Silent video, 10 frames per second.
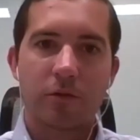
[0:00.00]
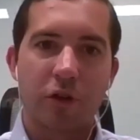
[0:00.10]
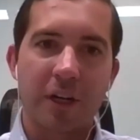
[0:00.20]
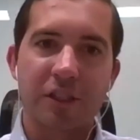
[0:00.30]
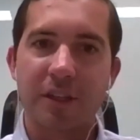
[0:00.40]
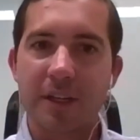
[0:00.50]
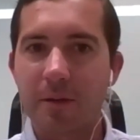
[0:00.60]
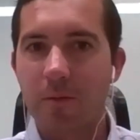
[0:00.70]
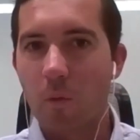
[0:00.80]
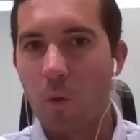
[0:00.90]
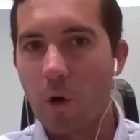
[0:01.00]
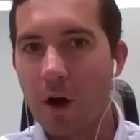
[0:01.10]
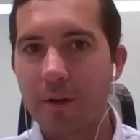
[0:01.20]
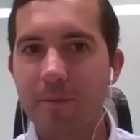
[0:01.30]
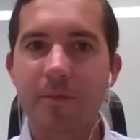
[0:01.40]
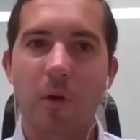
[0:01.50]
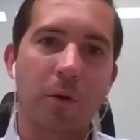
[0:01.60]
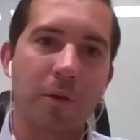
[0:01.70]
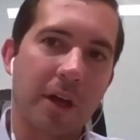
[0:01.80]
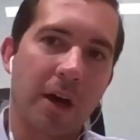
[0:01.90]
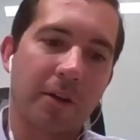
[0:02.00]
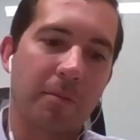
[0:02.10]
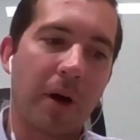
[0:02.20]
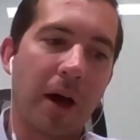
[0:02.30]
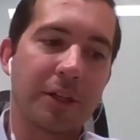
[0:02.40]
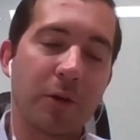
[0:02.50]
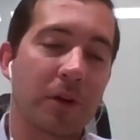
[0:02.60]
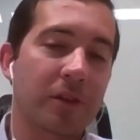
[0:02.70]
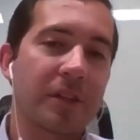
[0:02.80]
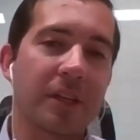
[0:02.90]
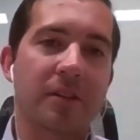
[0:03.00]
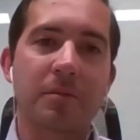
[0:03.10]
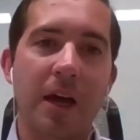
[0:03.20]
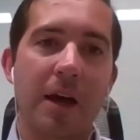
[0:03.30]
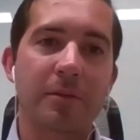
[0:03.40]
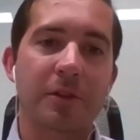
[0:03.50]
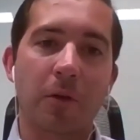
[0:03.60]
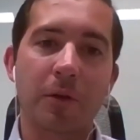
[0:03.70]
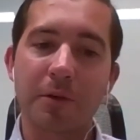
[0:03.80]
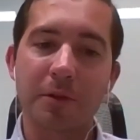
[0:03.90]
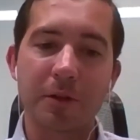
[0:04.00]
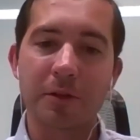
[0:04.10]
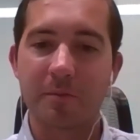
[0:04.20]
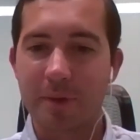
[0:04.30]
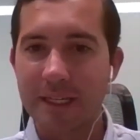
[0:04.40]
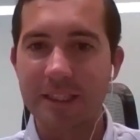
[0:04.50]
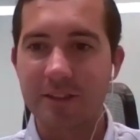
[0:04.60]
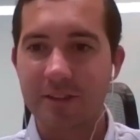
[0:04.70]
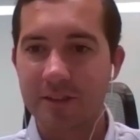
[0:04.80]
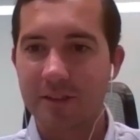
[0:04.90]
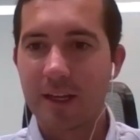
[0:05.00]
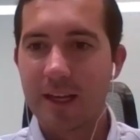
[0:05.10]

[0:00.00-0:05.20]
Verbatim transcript: traditionally one or the other, but you will see it sometimes, or they'll use beads and